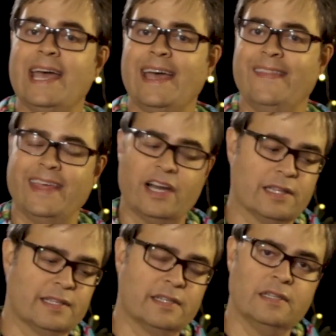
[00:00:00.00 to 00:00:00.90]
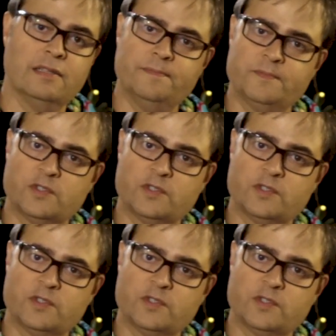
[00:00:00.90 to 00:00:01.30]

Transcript: And then our little